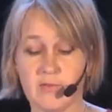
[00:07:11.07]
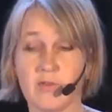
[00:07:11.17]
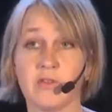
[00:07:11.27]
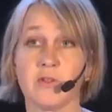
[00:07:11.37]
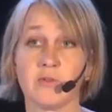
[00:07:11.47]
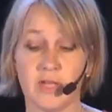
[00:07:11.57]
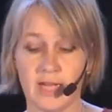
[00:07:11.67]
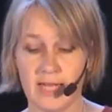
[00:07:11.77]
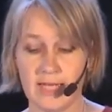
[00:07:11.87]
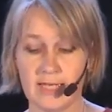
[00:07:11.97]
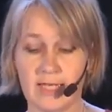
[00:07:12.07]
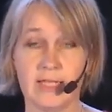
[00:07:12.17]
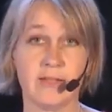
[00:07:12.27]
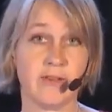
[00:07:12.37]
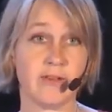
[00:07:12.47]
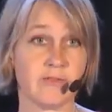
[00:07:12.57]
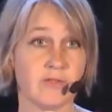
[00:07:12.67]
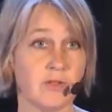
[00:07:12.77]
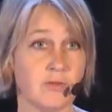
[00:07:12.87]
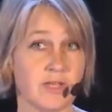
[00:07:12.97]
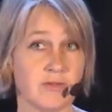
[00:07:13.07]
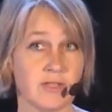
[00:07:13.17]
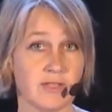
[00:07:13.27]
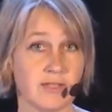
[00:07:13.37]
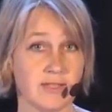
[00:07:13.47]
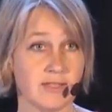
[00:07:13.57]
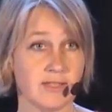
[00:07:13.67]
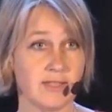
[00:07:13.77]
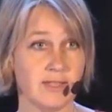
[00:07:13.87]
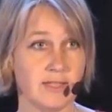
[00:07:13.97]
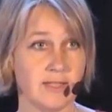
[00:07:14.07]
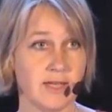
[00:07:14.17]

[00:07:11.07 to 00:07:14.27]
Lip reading: of the total aid in the year of 2016,